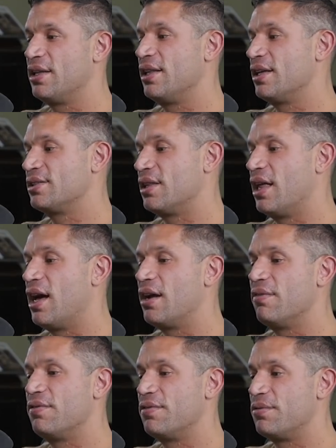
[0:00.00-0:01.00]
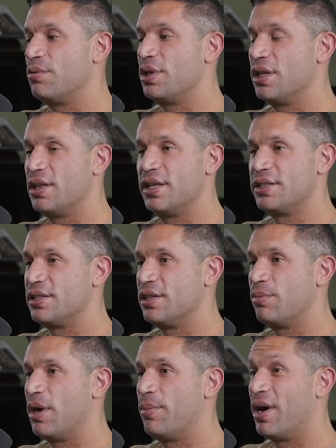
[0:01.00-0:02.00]
And that's a lot of really listening to
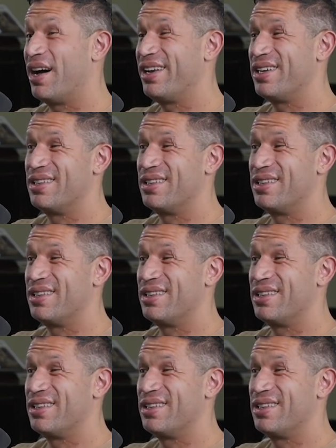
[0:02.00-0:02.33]
my body